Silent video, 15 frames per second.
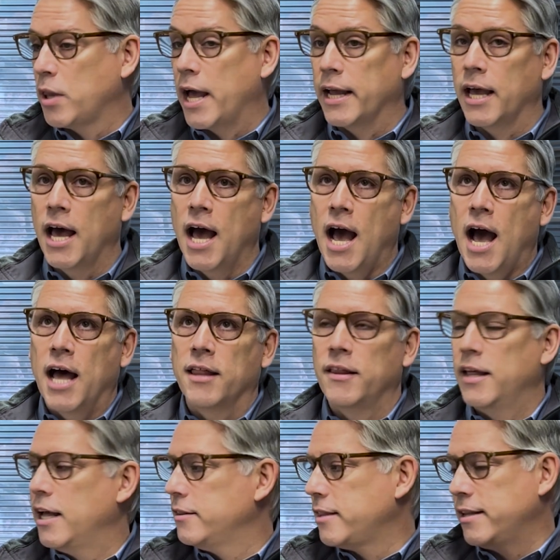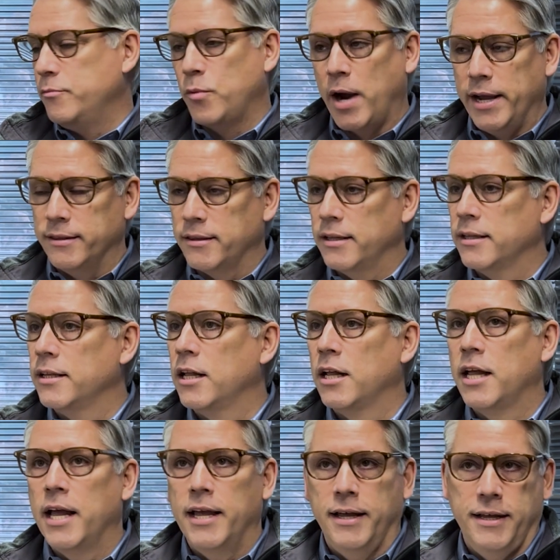Like a new business, an incubator
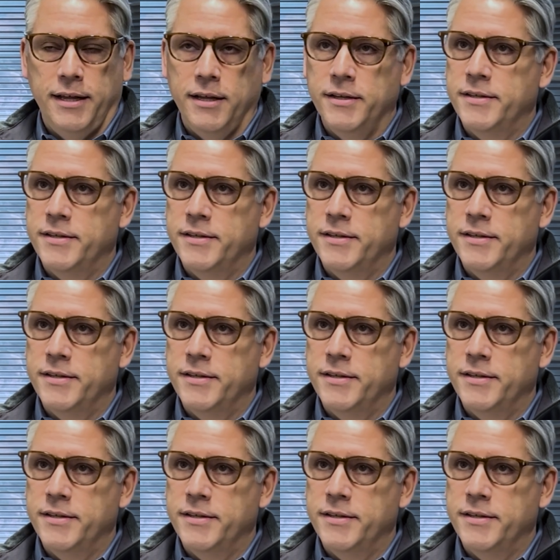kind of thing.